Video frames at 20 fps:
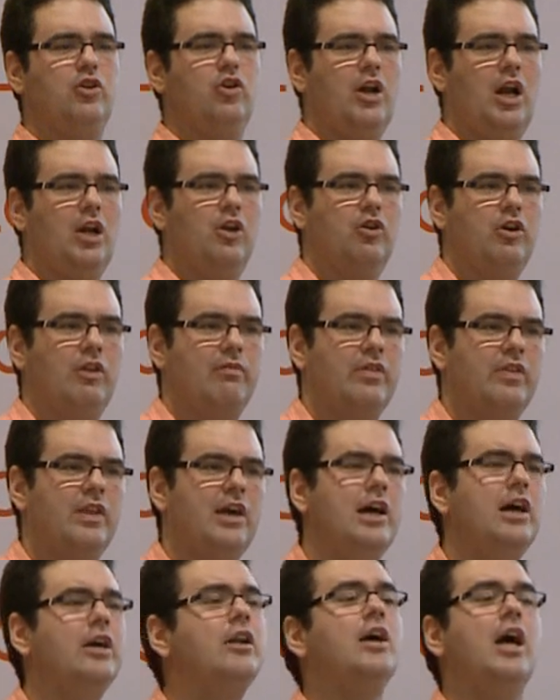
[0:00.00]
your algorithm
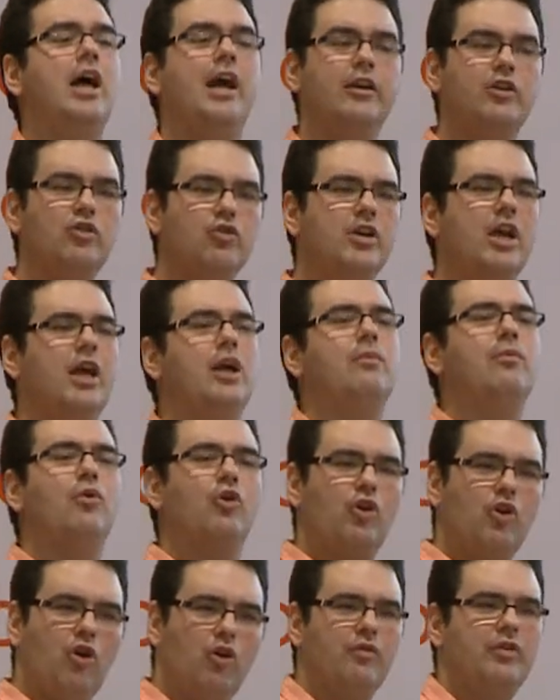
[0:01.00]
there and you gain more
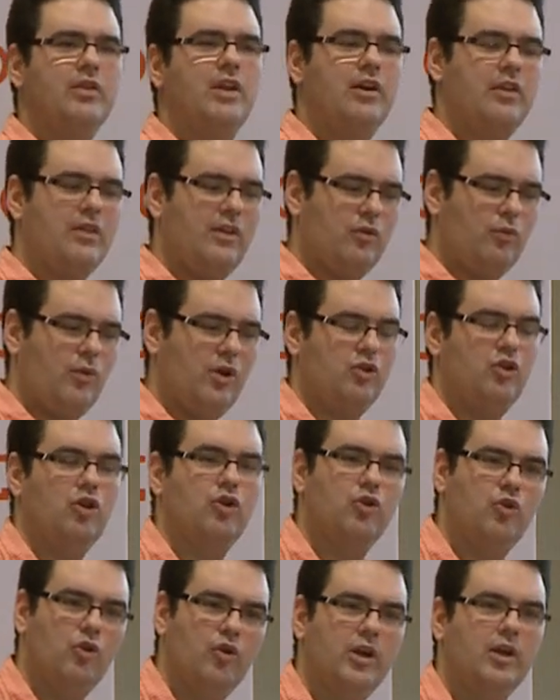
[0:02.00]
confidence that what you're
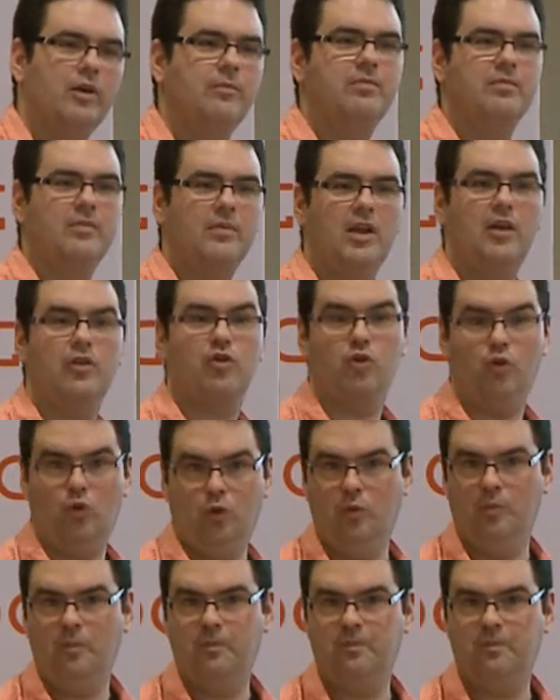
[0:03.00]
doing is good.